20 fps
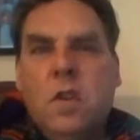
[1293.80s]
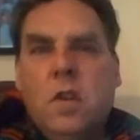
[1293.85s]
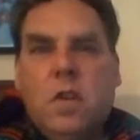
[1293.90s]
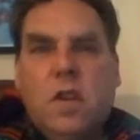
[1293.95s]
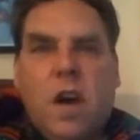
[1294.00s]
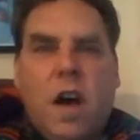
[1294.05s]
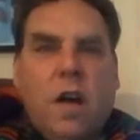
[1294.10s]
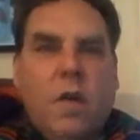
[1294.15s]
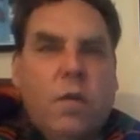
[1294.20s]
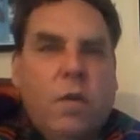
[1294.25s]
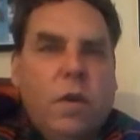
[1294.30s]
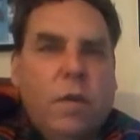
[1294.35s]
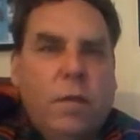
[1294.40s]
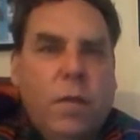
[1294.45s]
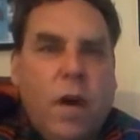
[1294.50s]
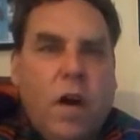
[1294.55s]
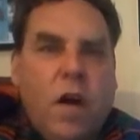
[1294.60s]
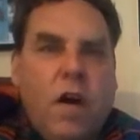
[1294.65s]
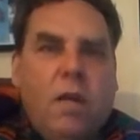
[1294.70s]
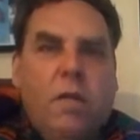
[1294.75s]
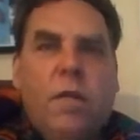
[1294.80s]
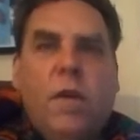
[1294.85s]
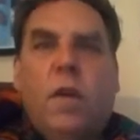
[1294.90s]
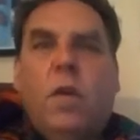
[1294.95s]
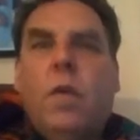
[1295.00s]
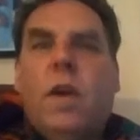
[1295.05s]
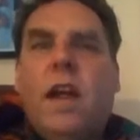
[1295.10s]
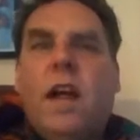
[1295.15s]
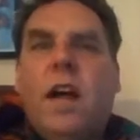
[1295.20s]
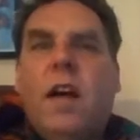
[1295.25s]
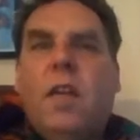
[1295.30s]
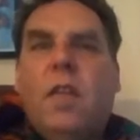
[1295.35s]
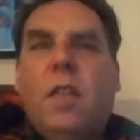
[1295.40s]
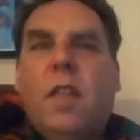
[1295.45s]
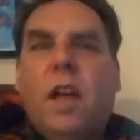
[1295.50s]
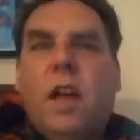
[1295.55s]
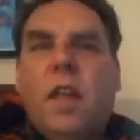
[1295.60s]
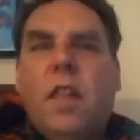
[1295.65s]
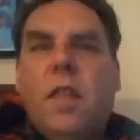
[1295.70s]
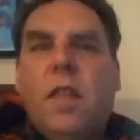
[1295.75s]
not revolve
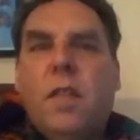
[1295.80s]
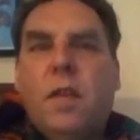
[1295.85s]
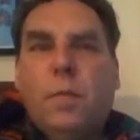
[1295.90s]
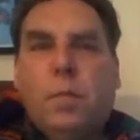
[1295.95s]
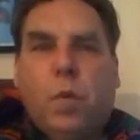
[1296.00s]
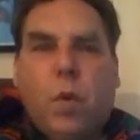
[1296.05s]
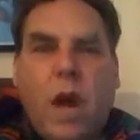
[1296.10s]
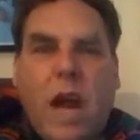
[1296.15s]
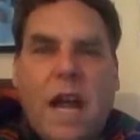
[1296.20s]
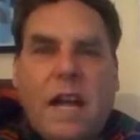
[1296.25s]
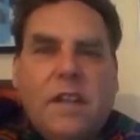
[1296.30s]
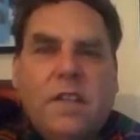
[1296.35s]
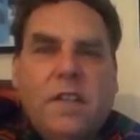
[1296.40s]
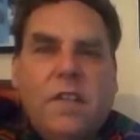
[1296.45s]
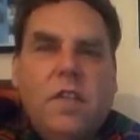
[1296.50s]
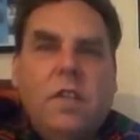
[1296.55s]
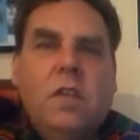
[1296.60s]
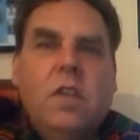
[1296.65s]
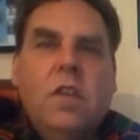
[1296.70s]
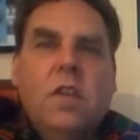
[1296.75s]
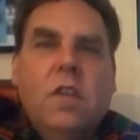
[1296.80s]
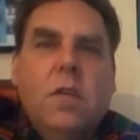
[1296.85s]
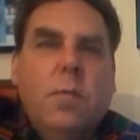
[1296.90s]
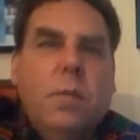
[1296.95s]
around the practical,